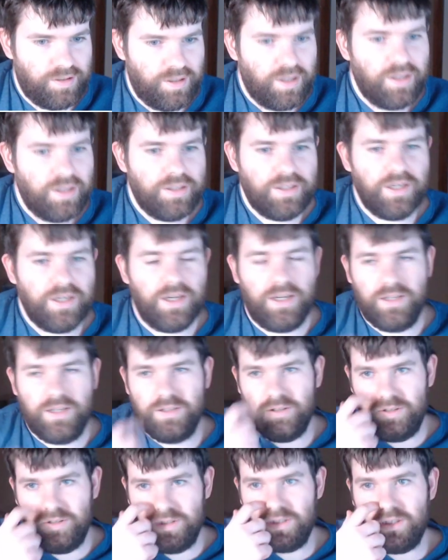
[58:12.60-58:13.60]
Yeah,
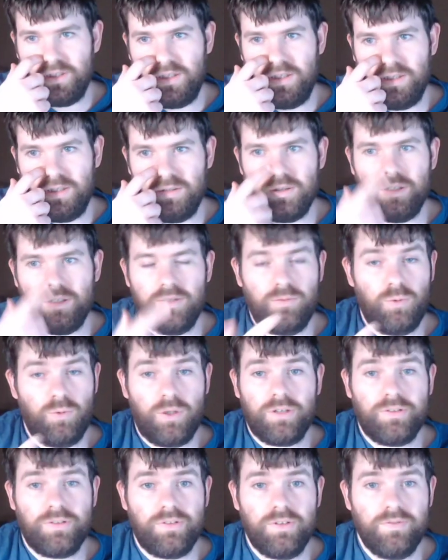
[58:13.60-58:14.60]
no, it
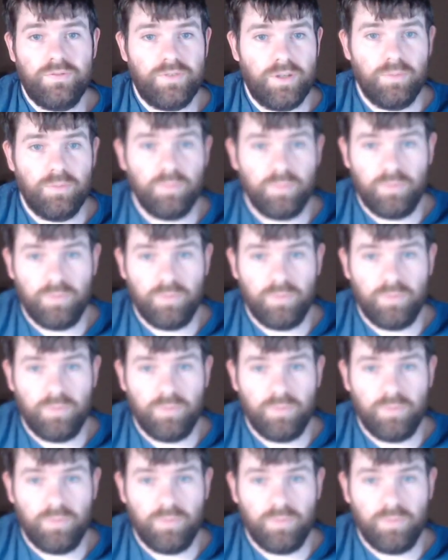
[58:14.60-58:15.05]
works even on...